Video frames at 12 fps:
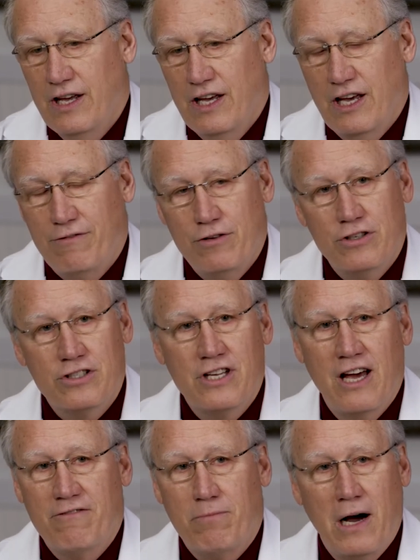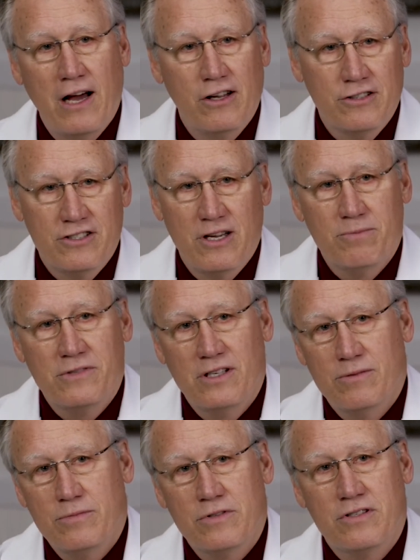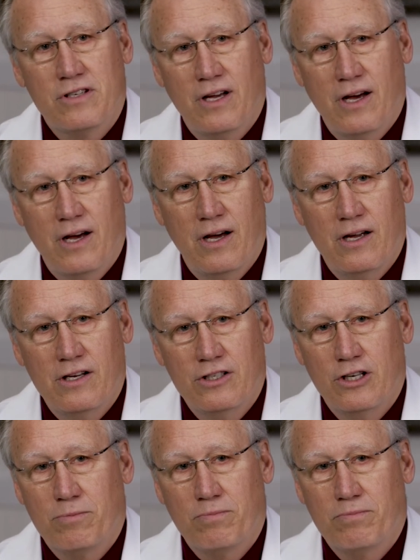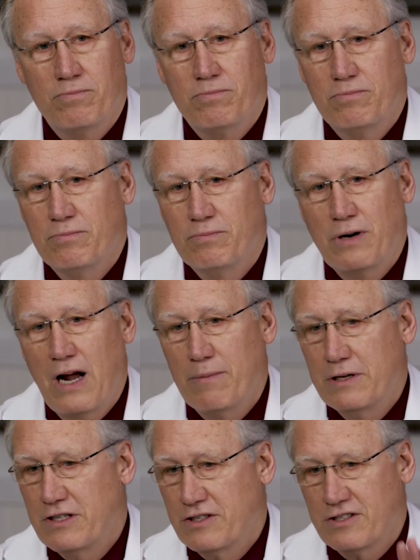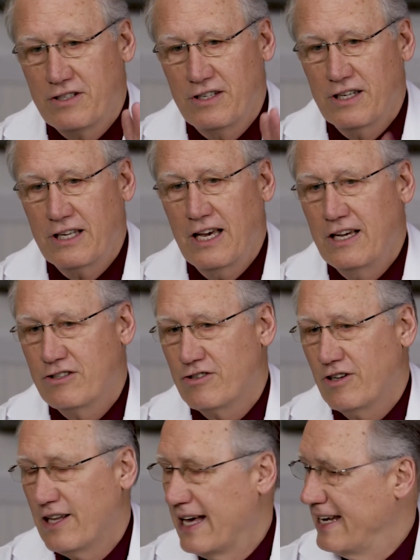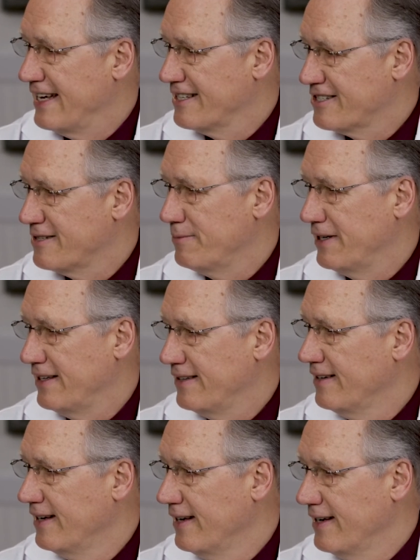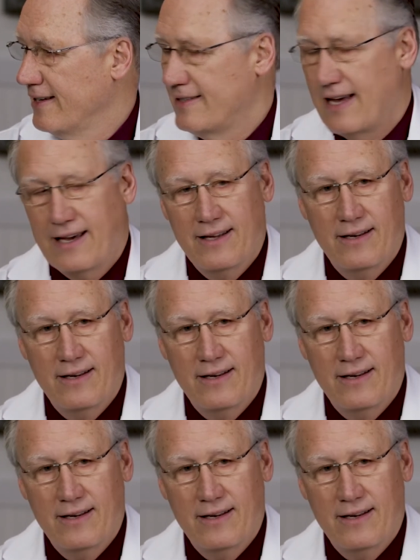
if you just have mild symptoms, you're probably just an occasional antihistamine, taking